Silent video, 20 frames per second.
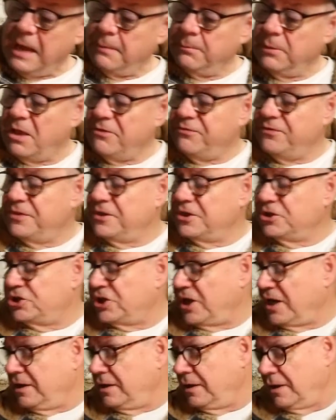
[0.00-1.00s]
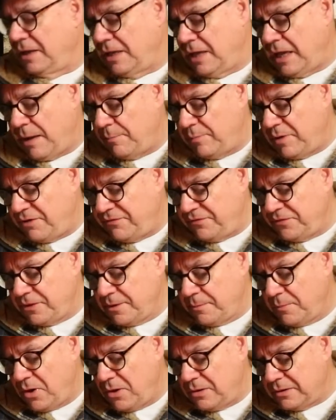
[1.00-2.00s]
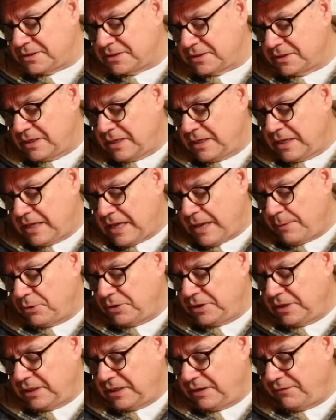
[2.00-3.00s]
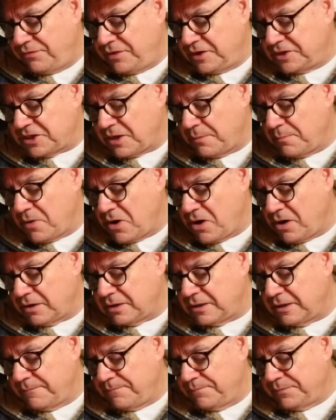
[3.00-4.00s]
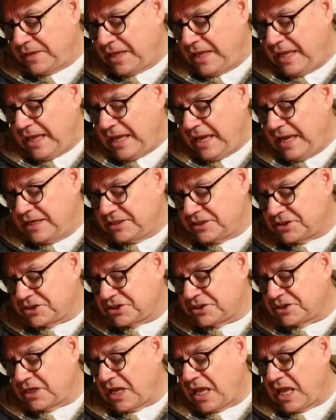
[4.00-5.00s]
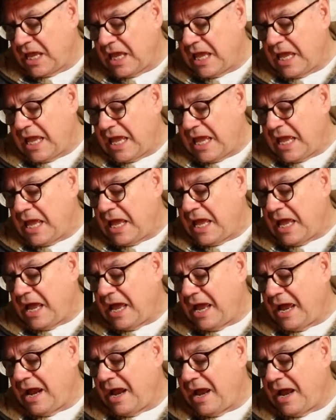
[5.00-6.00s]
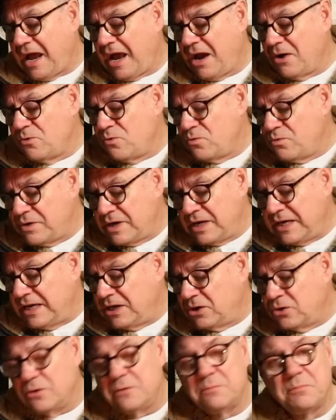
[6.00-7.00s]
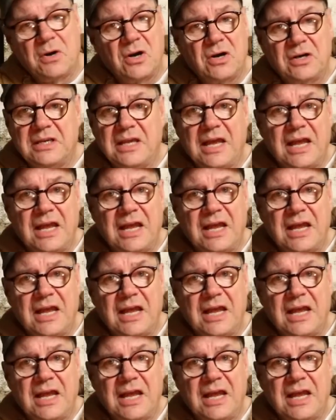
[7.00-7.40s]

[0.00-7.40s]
I'm loving the jig. I'm loving the malt. I'm going to give this a mark. It's a really good mark